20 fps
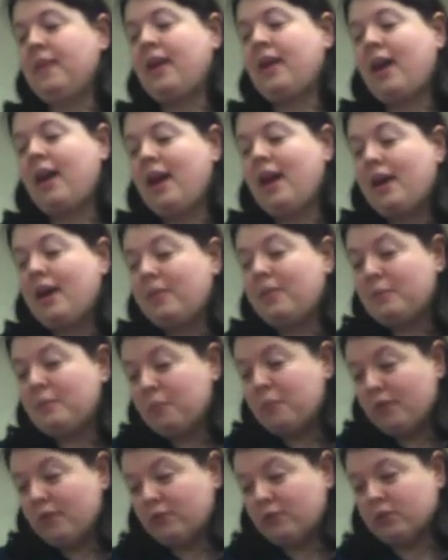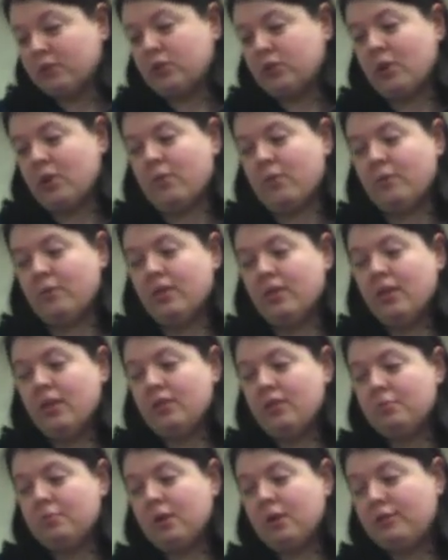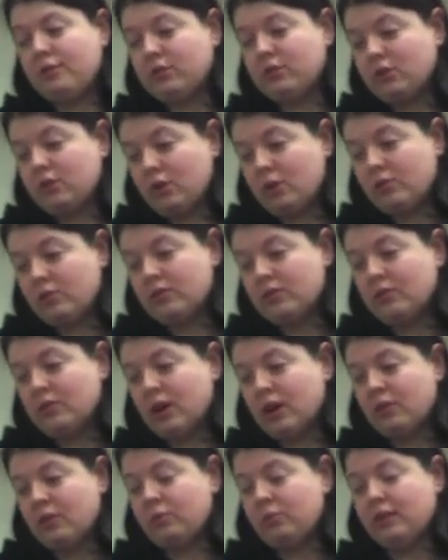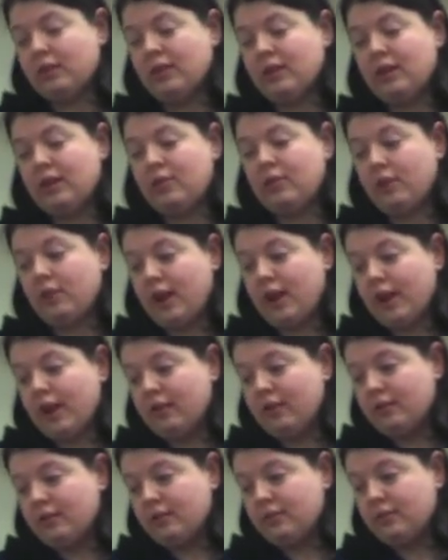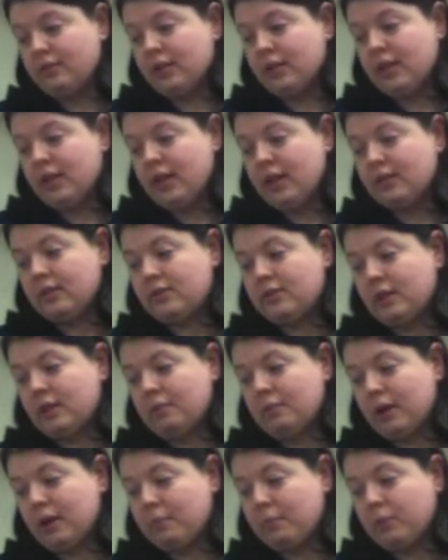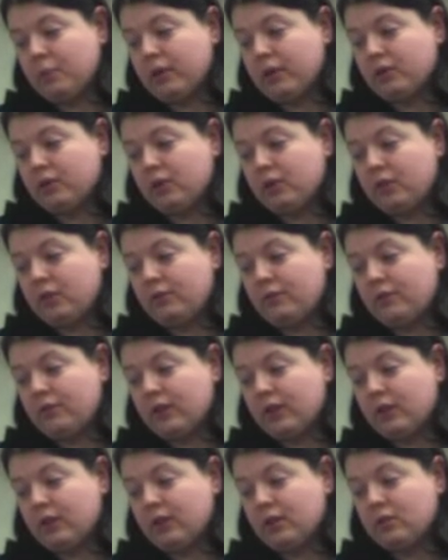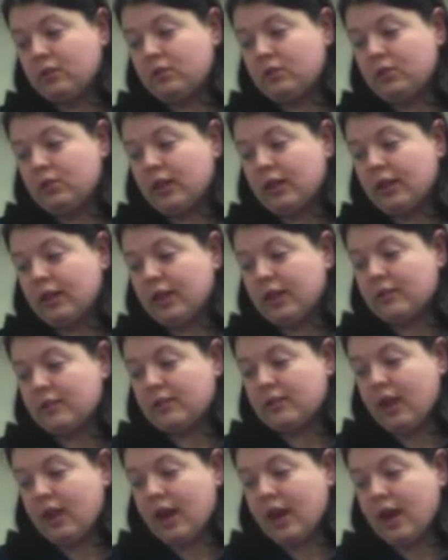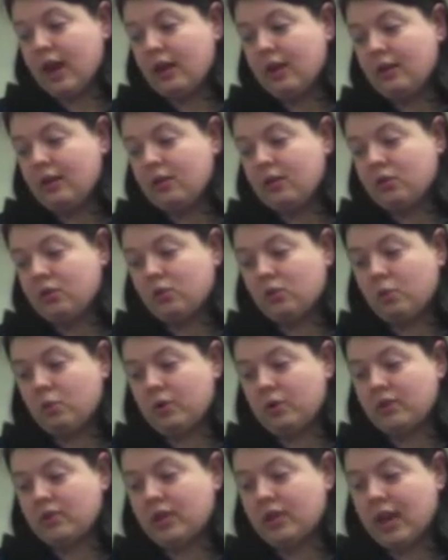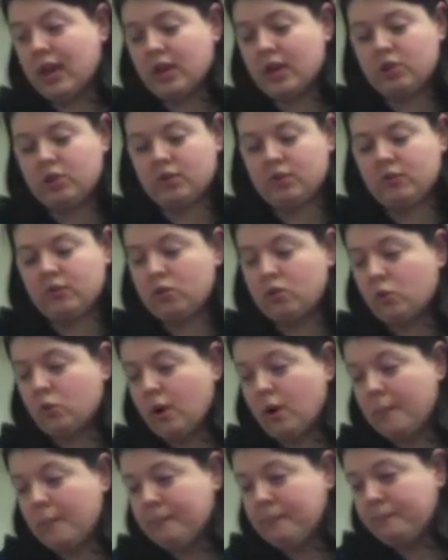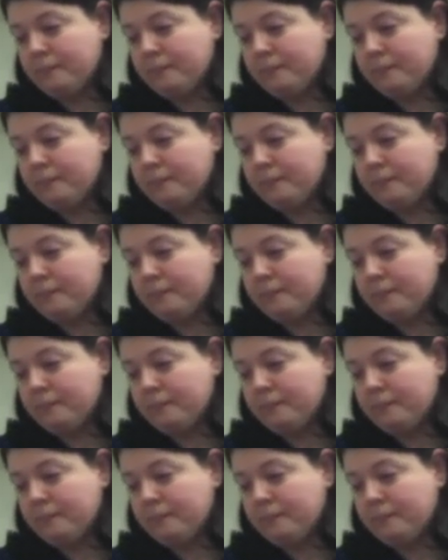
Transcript: And the muffled tone. The muffled tone is done with either hand. It is done by pressing your fingers against the head towards the edge of the drum.